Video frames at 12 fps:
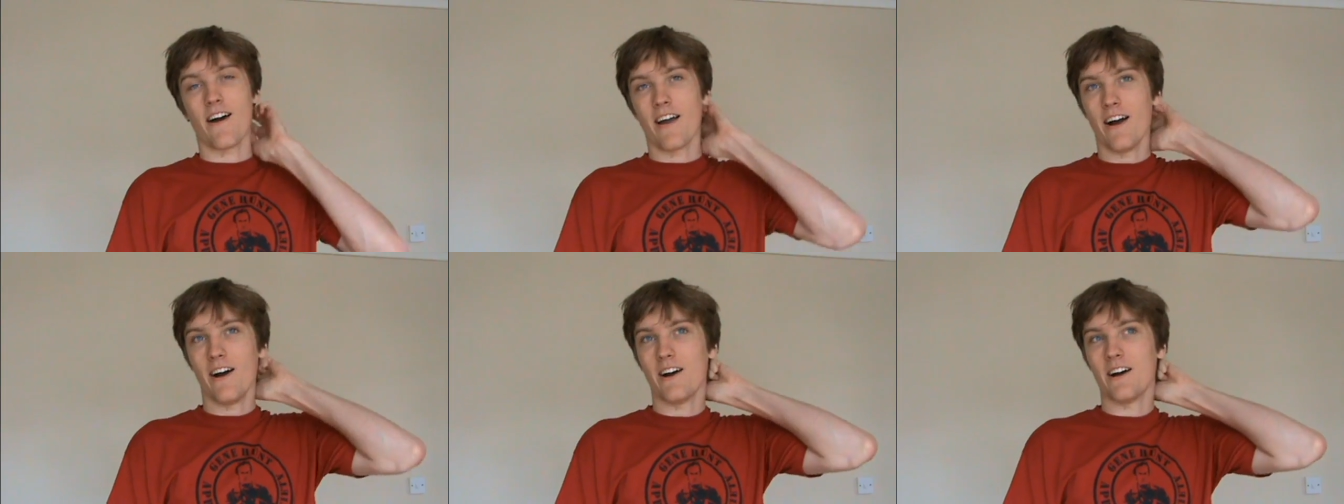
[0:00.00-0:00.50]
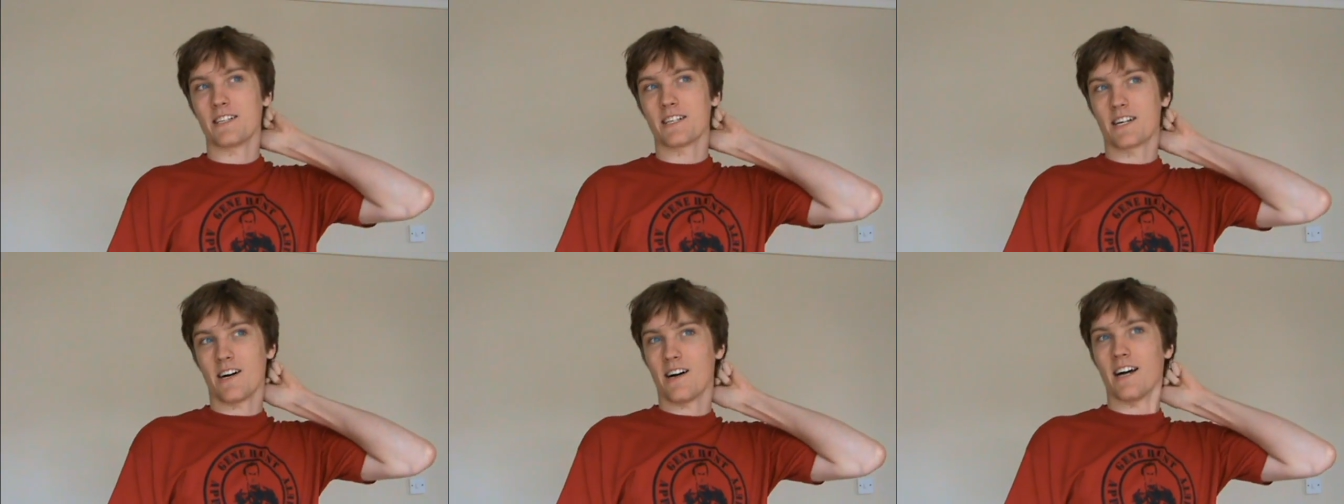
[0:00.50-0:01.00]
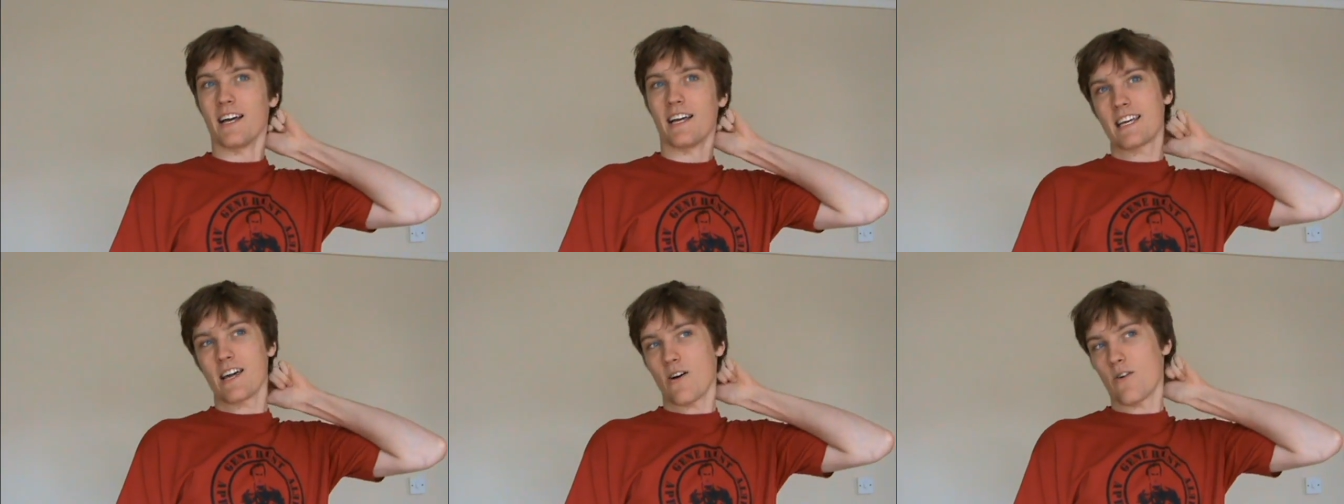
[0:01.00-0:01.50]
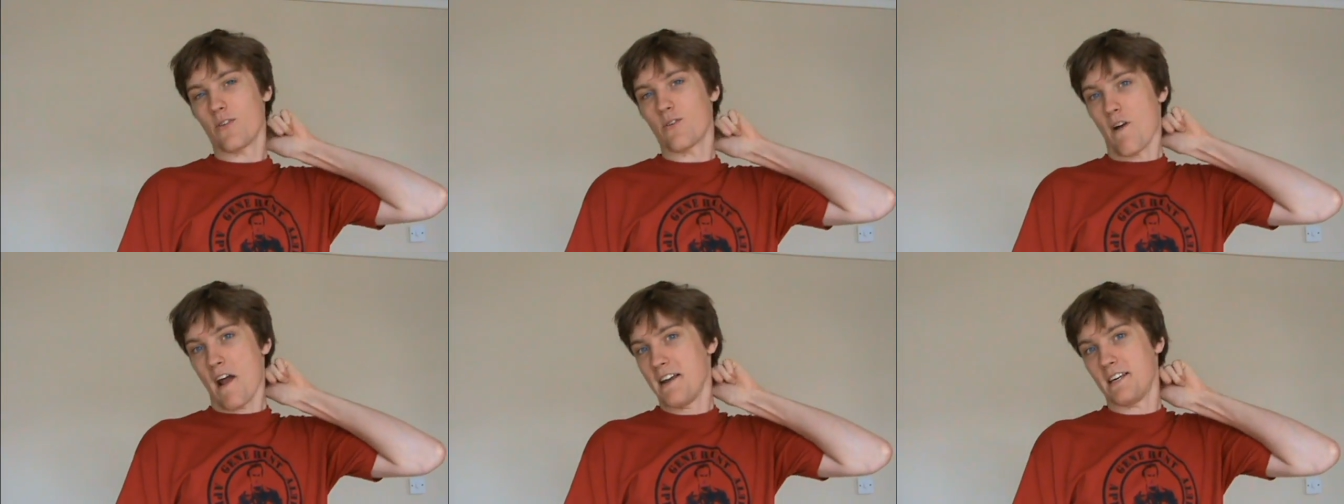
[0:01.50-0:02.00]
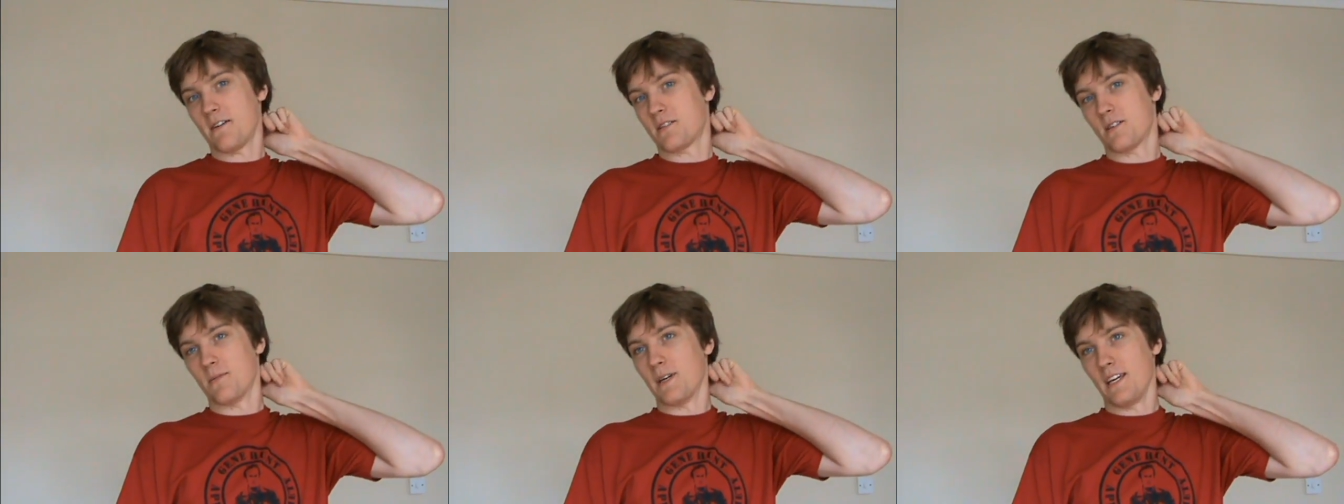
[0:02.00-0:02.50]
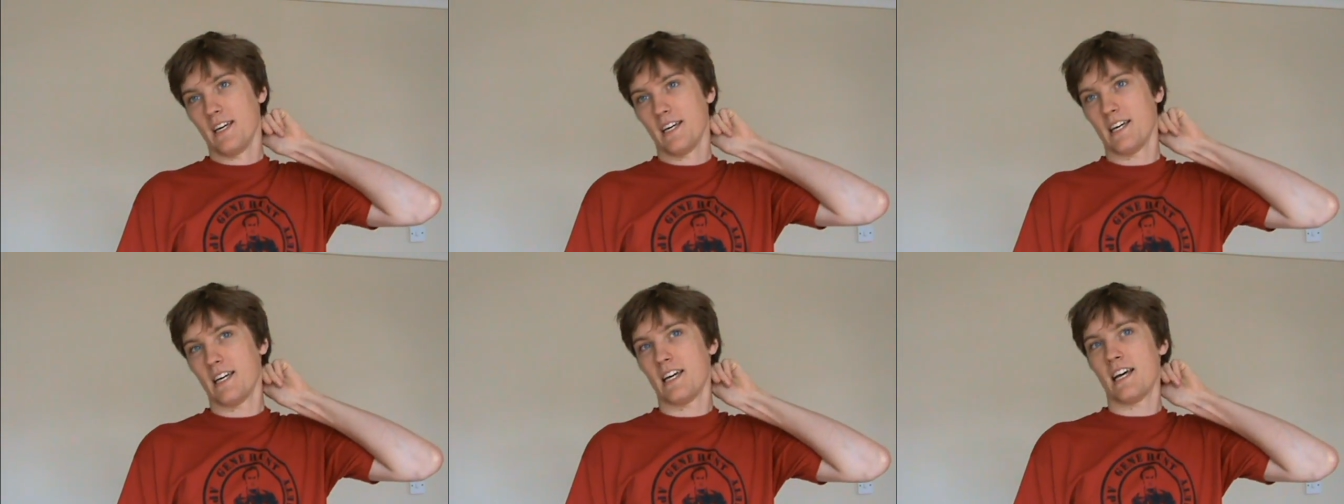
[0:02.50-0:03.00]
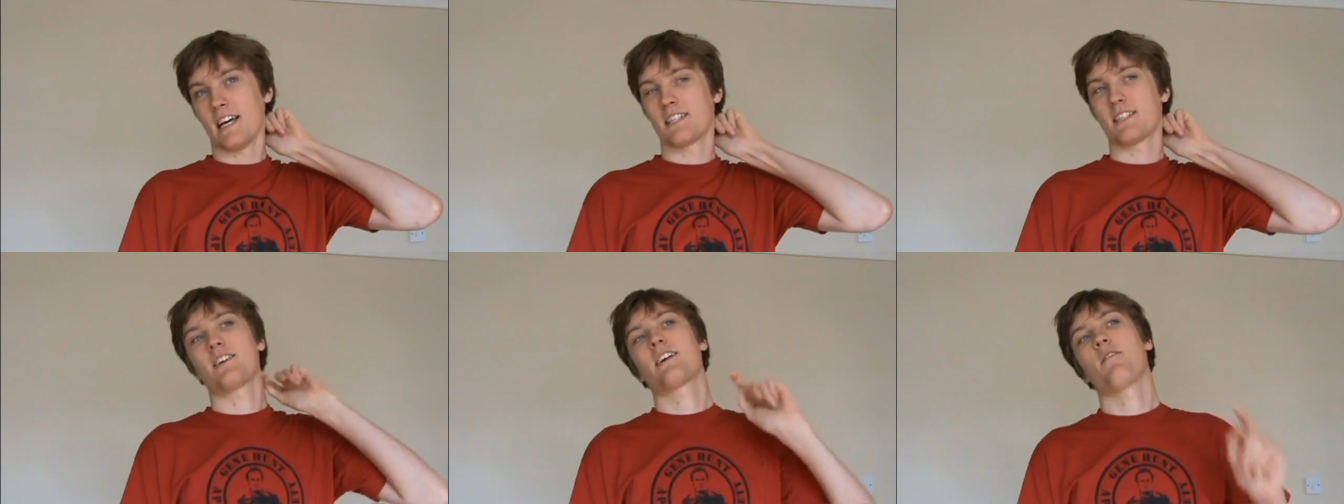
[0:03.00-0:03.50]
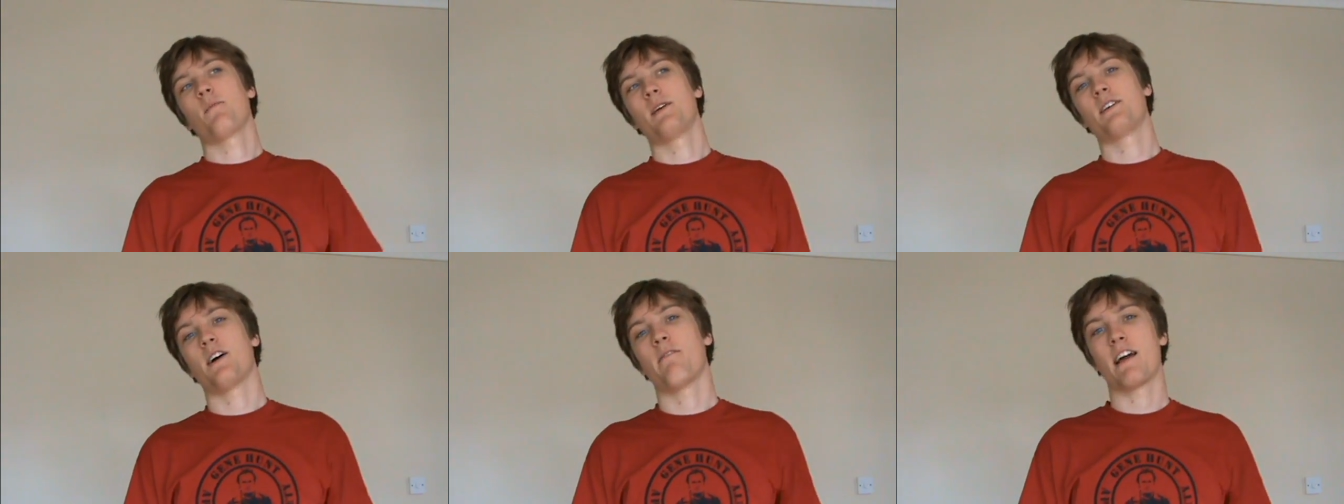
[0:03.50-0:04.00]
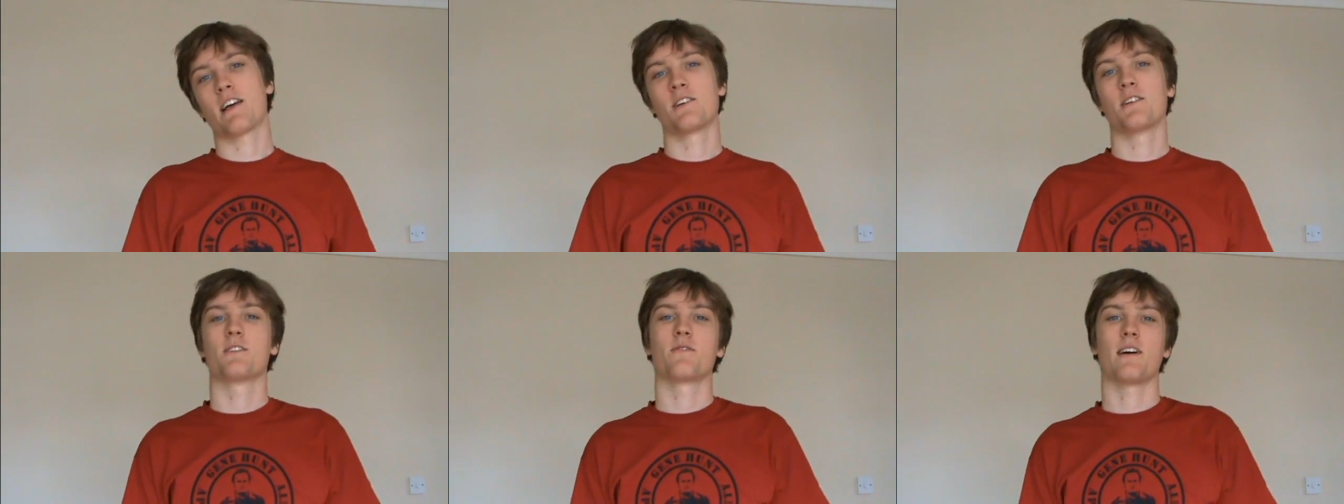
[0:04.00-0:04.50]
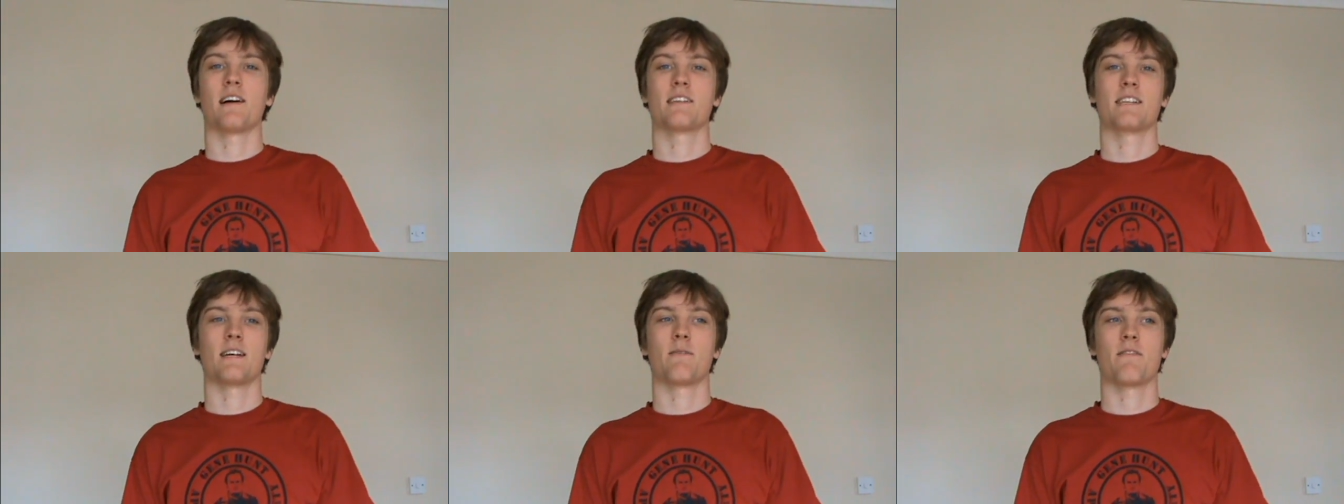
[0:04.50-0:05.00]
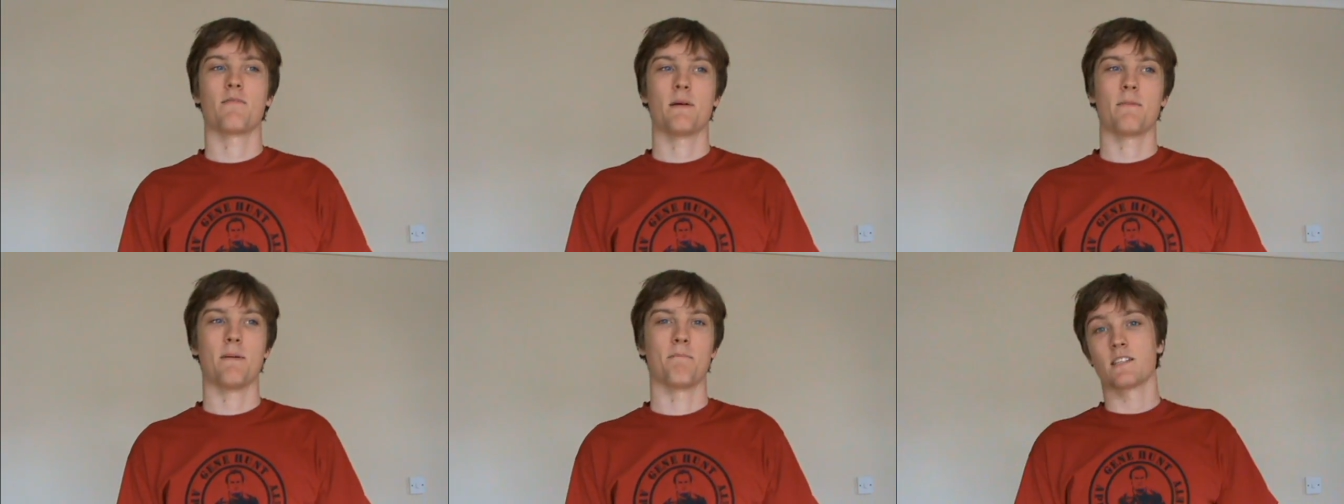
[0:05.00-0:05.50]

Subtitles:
I heard a guy get on the radio to me and start giving me directions of how to get away from my mum.